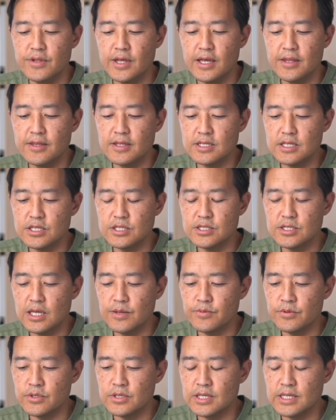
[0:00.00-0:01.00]
that, the dish is
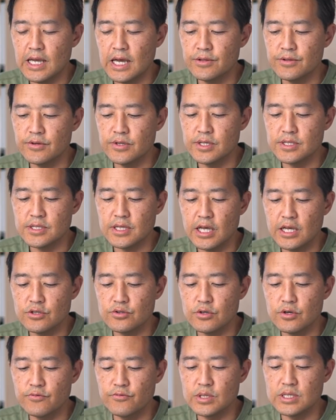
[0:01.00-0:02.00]
able to download a
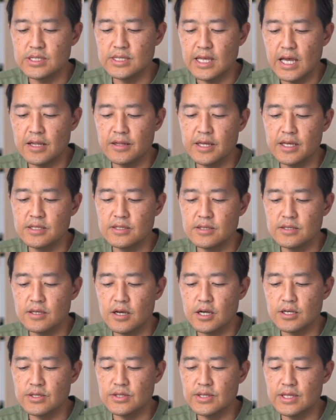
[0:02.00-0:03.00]
schedule of which satellites to
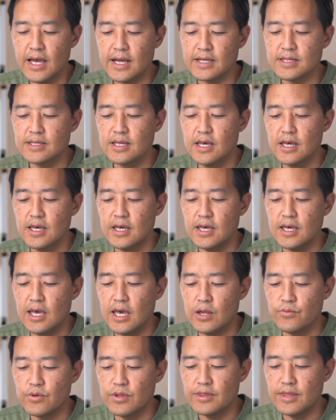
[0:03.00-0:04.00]
talk to next,
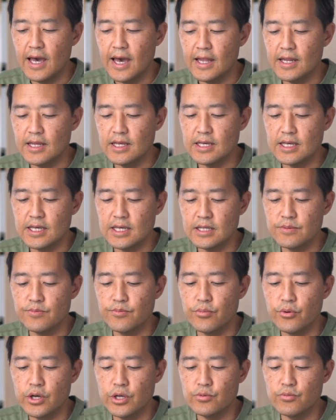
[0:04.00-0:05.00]
and with that, it can
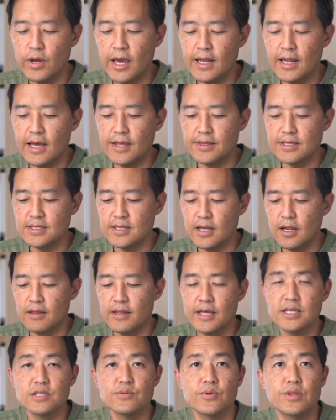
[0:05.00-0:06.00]
point right at the
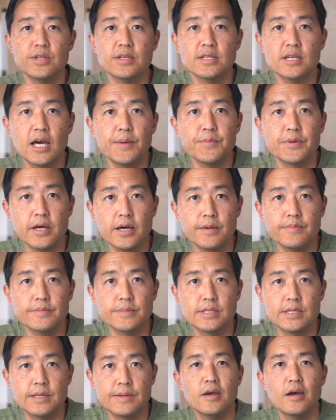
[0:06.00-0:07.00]
satellites when the time
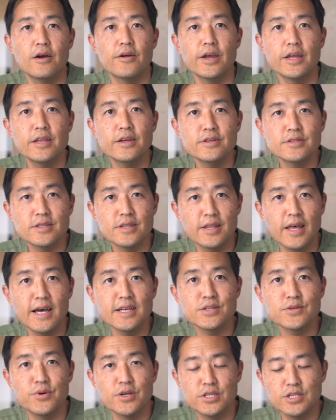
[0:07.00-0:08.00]
comes. All right, here's the
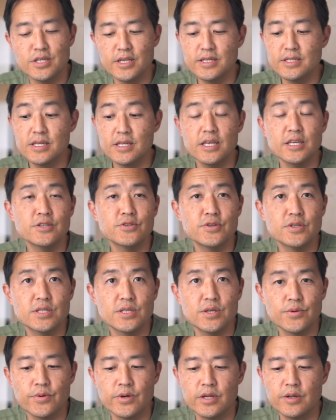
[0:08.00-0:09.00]
last question. It's an
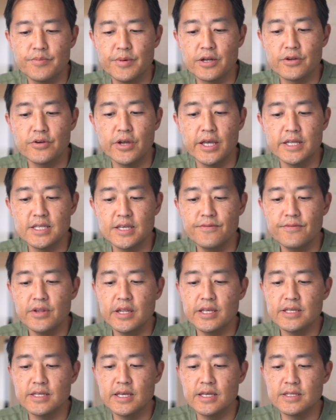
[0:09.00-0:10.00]
interesting one about
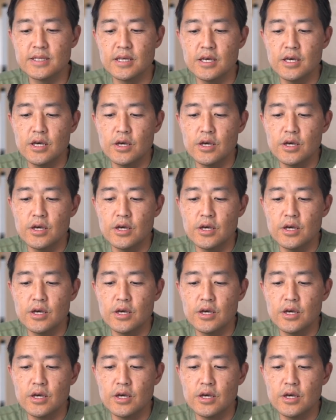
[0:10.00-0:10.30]
creativity. It says,